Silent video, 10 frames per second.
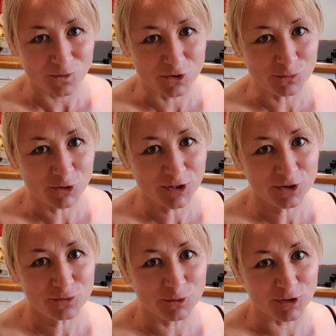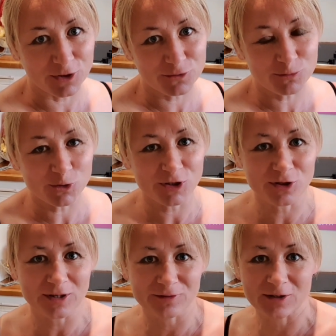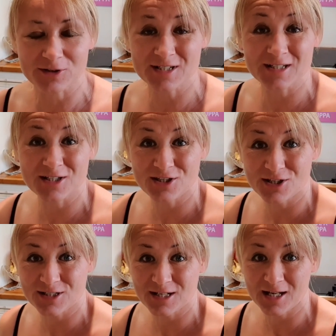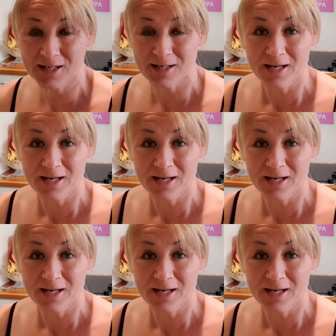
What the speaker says: Good morning, good morning, good morning, you lovely lot. It is Thursday.